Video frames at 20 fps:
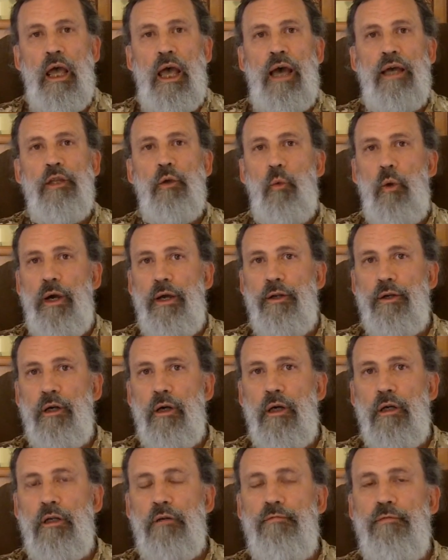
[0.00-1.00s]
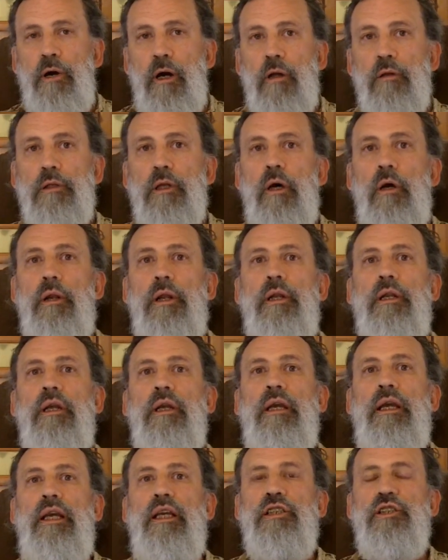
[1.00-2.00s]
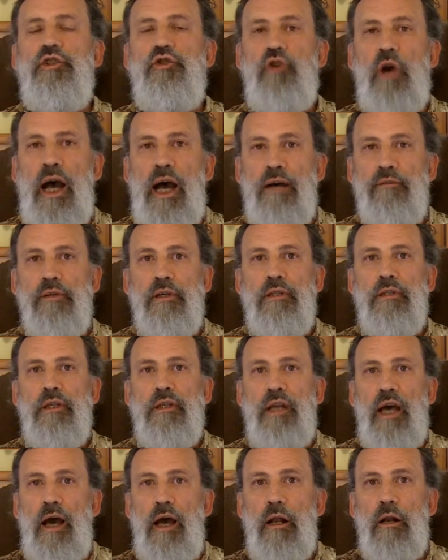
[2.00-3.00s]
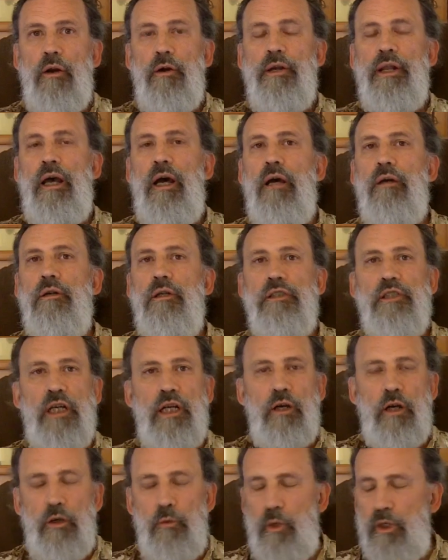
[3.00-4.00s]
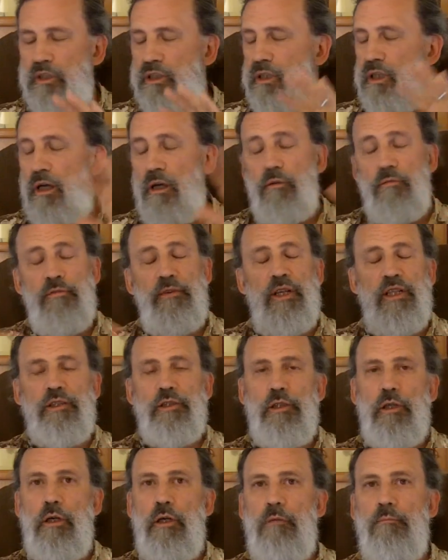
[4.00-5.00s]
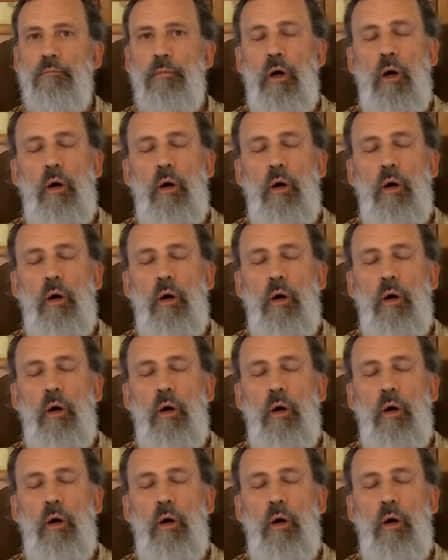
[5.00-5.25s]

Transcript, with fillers: And the way they're going to default on it is driving the dollar down to zero, which it all fits their